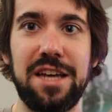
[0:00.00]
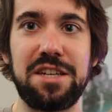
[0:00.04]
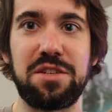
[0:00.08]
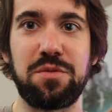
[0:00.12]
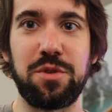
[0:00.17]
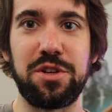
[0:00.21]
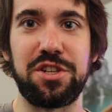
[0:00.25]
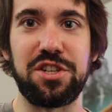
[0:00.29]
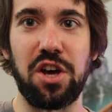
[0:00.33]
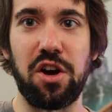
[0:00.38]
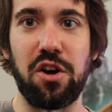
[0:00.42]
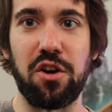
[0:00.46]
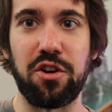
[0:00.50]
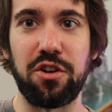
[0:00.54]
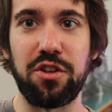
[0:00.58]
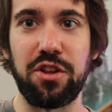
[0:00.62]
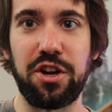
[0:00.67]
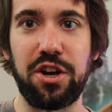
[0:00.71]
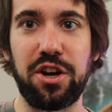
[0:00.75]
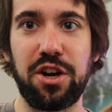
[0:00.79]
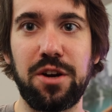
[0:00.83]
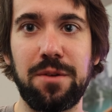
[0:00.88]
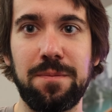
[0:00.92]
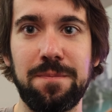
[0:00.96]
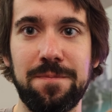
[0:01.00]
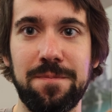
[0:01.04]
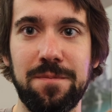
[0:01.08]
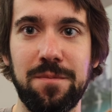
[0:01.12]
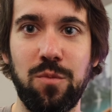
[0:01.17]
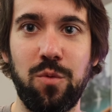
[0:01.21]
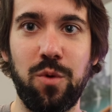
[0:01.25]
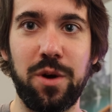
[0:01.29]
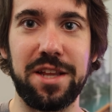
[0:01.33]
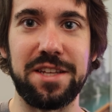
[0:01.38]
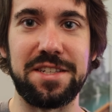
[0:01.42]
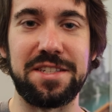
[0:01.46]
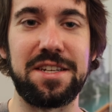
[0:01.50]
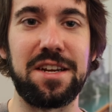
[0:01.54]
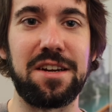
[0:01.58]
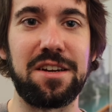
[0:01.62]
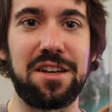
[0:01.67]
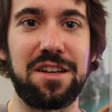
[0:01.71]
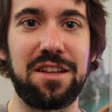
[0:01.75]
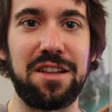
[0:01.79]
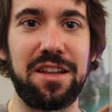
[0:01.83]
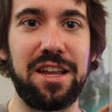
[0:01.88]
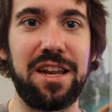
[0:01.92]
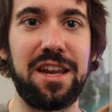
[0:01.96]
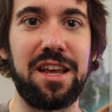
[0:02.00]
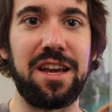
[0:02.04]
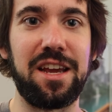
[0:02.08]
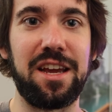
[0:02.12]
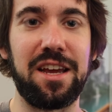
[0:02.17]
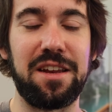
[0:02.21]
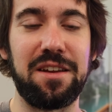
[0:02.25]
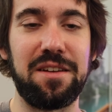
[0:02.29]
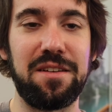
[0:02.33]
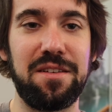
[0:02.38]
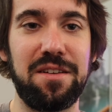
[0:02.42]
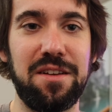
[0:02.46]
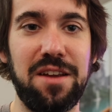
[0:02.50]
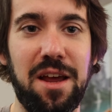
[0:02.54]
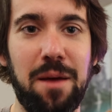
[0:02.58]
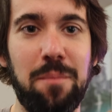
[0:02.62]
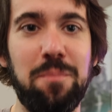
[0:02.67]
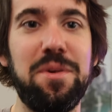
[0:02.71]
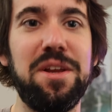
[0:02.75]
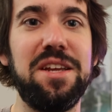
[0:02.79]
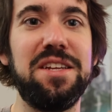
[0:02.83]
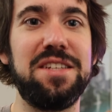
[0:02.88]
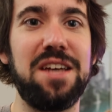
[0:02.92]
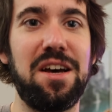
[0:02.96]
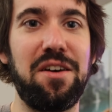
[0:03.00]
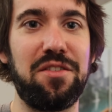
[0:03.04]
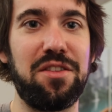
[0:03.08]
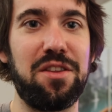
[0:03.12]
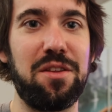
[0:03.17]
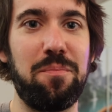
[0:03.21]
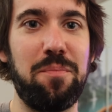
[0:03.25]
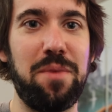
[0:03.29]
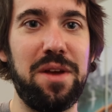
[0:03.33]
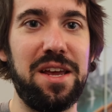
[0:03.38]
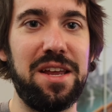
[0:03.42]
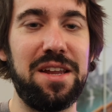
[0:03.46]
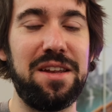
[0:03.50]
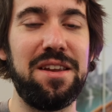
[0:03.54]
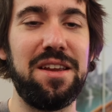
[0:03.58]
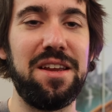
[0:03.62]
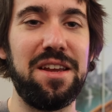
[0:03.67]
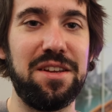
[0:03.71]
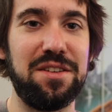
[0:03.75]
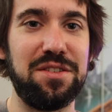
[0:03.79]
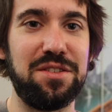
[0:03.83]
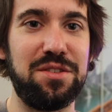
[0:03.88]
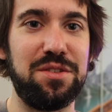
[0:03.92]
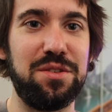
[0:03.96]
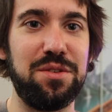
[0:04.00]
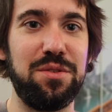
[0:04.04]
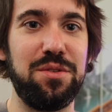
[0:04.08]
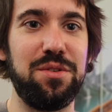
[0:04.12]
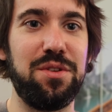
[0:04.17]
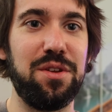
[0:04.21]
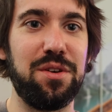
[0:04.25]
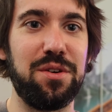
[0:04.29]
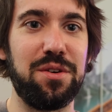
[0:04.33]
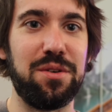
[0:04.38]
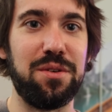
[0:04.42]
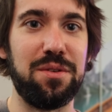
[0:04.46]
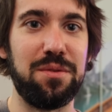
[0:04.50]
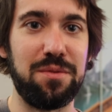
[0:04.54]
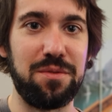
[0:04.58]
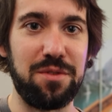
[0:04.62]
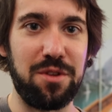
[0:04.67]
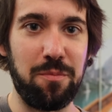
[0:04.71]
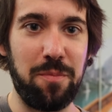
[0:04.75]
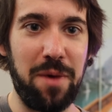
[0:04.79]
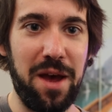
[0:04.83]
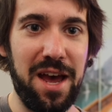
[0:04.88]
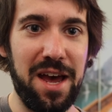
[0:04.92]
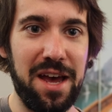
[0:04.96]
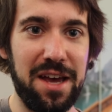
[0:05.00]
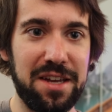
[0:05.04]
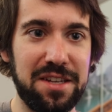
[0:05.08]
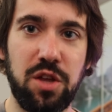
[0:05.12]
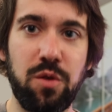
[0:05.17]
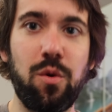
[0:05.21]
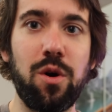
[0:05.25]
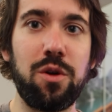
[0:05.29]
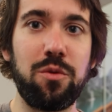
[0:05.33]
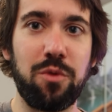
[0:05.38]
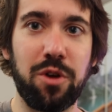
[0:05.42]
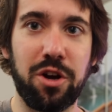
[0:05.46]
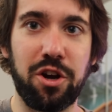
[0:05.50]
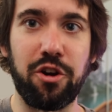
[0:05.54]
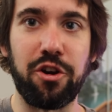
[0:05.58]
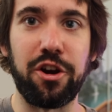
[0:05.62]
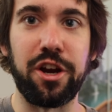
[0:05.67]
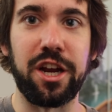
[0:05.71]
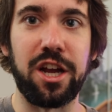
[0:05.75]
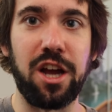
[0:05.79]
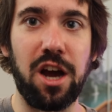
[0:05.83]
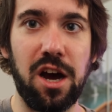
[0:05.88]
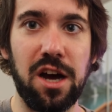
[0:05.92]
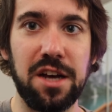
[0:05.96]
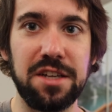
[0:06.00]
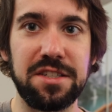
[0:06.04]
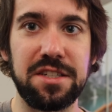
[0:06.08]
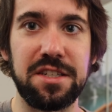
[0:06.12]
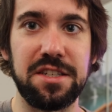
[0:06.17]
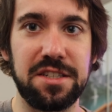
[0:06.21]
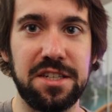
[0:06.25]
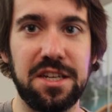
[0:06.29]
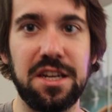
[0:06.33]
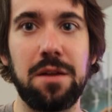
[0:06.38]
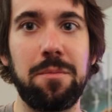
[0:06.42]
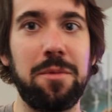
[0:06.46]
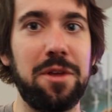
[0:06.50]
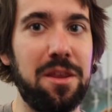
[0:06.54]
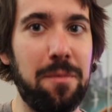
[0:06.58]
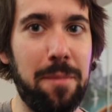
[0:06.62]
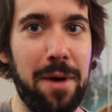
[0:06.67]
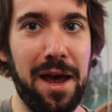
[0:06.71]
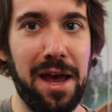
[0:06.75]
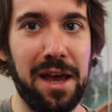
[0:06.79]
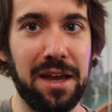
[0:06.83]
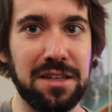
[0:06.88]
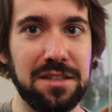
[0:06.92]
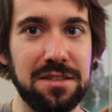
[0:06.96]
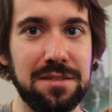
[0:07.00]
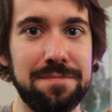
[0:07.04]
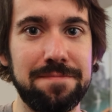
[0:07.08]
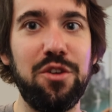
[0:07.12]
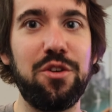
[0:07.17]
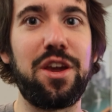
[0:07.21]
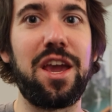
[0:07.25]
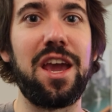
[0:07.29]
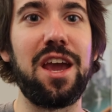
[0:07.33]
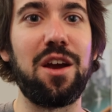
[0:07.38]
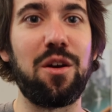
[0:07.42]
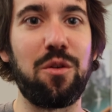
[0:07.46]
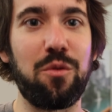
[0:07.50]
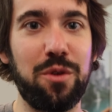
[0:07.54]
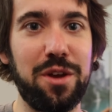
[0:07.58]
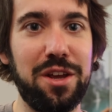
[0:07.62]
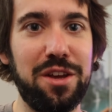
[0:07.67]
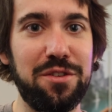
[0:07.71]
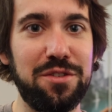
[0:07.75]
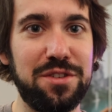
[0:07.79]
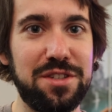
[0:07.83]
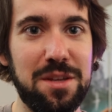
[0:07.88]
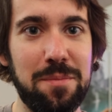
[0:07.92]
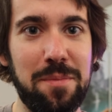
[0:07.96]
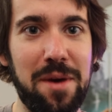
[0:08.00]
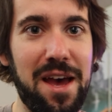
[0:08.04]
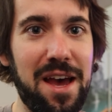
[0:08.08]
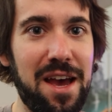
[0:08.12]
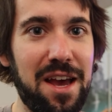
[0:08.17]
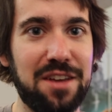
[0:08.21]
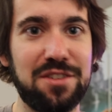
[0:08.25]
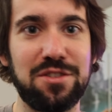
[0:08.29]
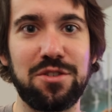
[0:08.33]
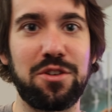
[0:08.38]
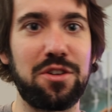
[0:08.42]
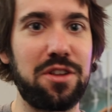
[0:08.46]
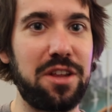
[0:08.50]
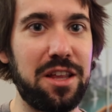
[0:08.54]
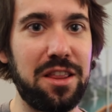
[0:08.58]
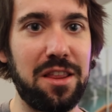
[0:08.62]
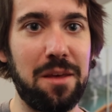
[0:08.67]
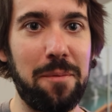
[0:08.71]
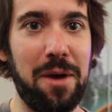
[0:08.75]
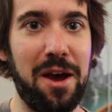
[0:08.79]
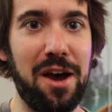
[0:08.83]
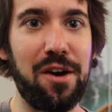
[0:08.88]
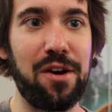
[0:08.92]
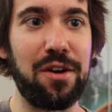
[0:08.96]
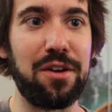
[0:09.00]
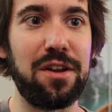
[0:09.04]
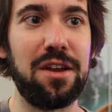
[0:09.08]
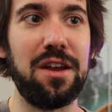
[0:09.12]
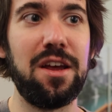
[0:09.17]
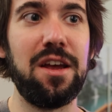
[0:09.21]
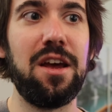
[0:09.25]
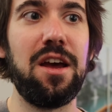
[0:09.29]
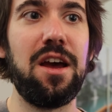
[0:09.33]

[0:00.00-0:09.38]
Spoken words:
As we saw earlier, when it's done cleaning, it empties out the bin into the bag. The one recurring cost is gonna be the bags. You can't reuse the bags or clean them out.